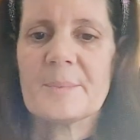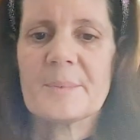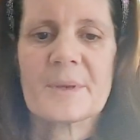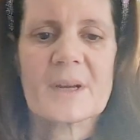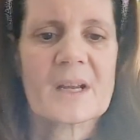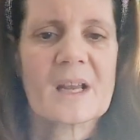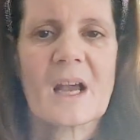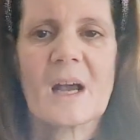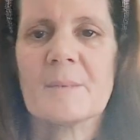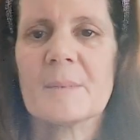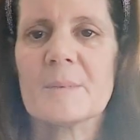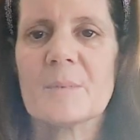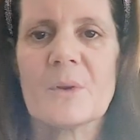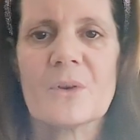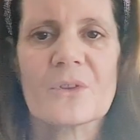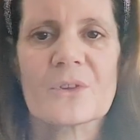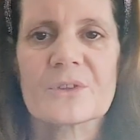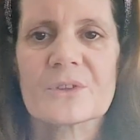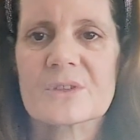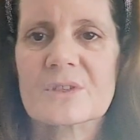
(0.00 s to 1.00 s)
I can't be
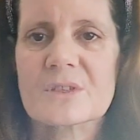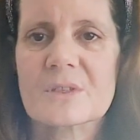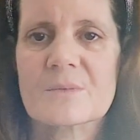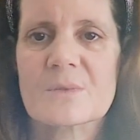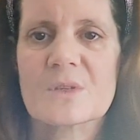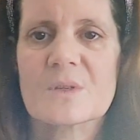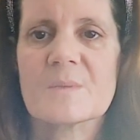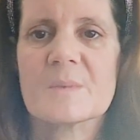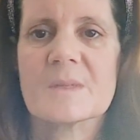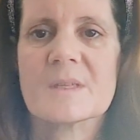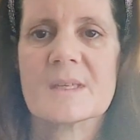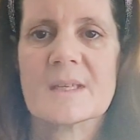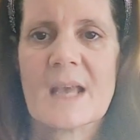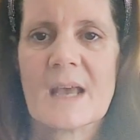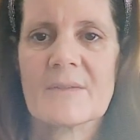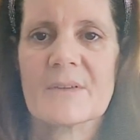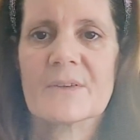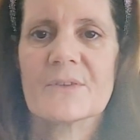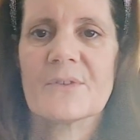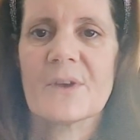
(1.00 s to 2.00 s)
bothered because I'm too busy
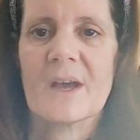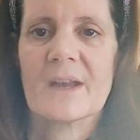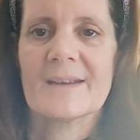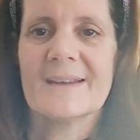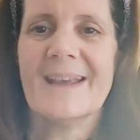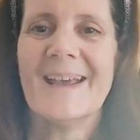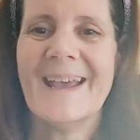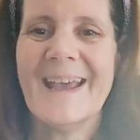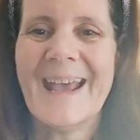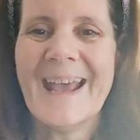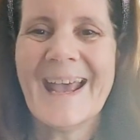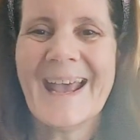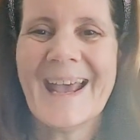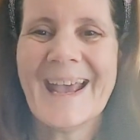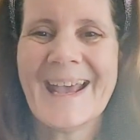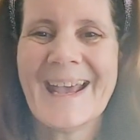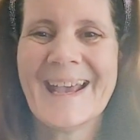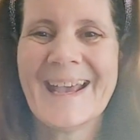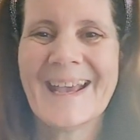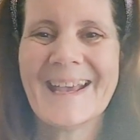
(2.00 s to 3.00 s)
having fun.
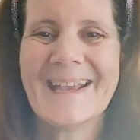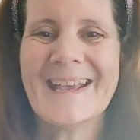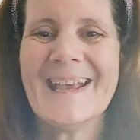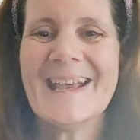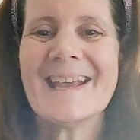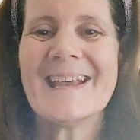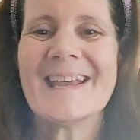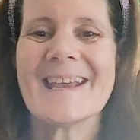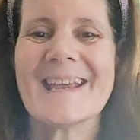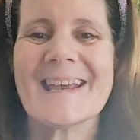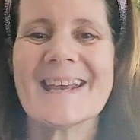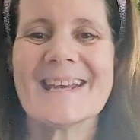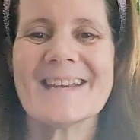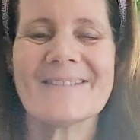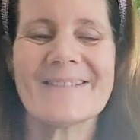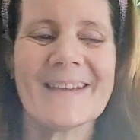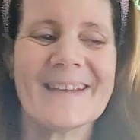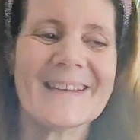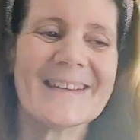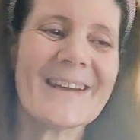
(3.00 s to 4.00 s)

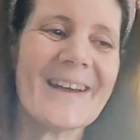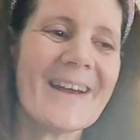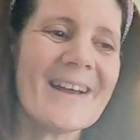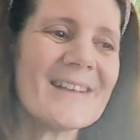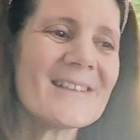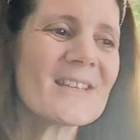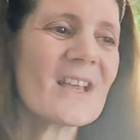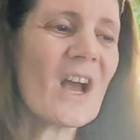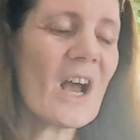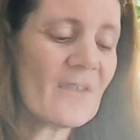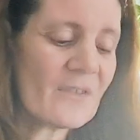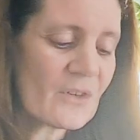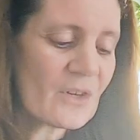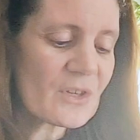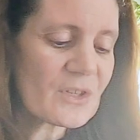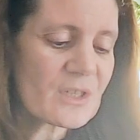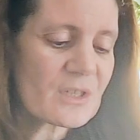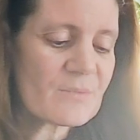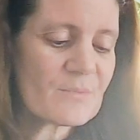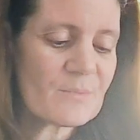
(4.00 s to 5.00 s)
Anyway, guys, I've got
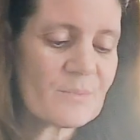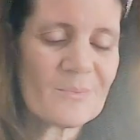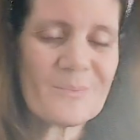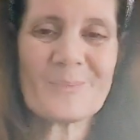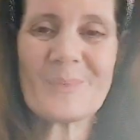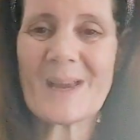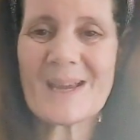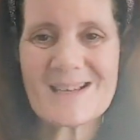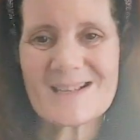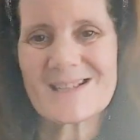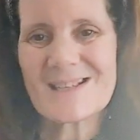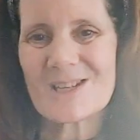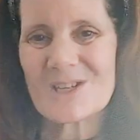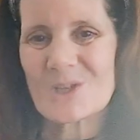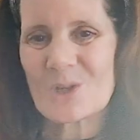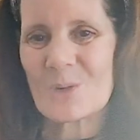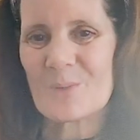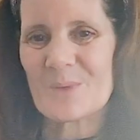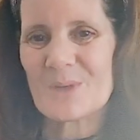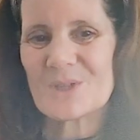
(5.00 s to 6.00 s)
some basic
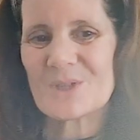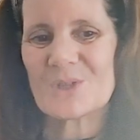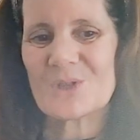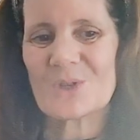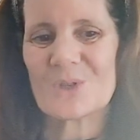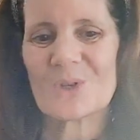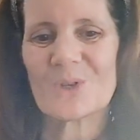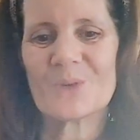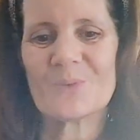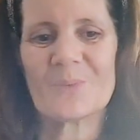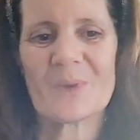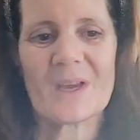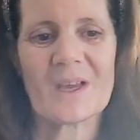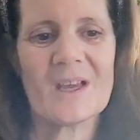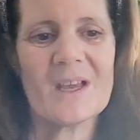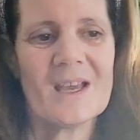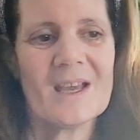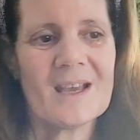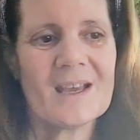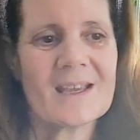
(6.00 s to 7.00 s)
shopping to do, but
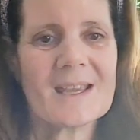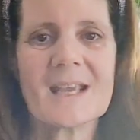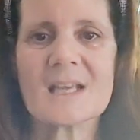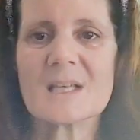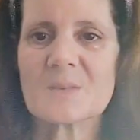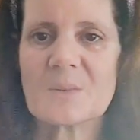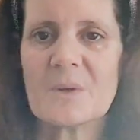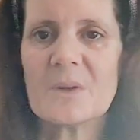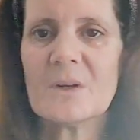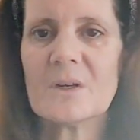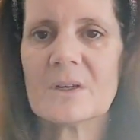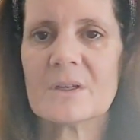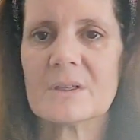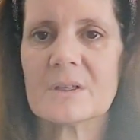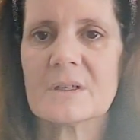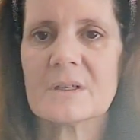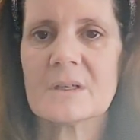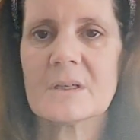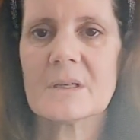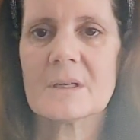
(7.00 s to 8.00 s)
guess what?
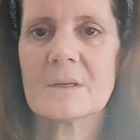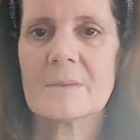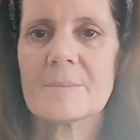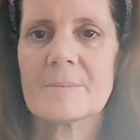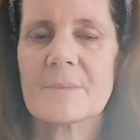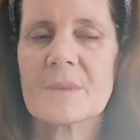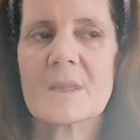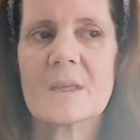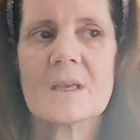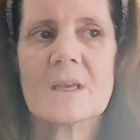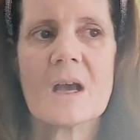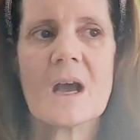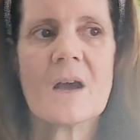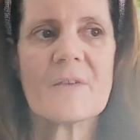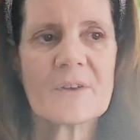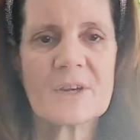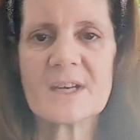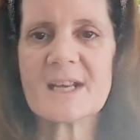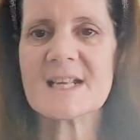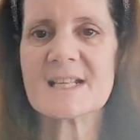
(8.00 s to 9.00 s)
I've
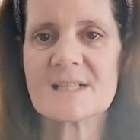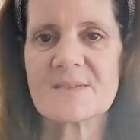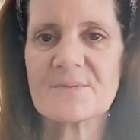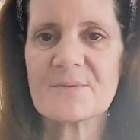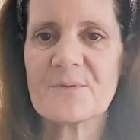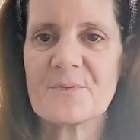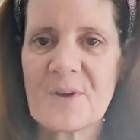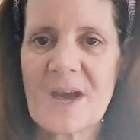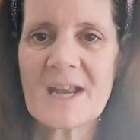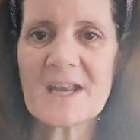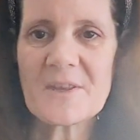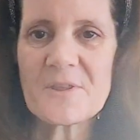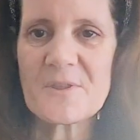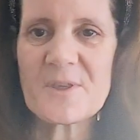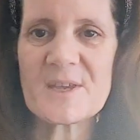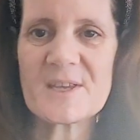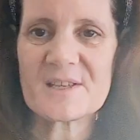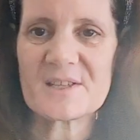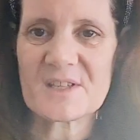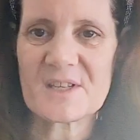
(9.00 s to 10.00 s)
got to get some fun
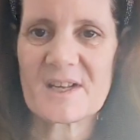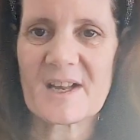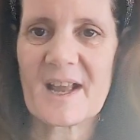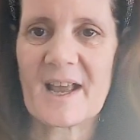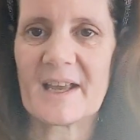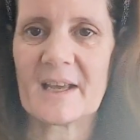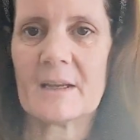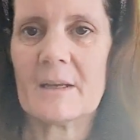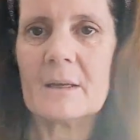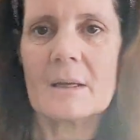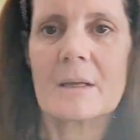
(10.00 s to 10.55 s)
things today.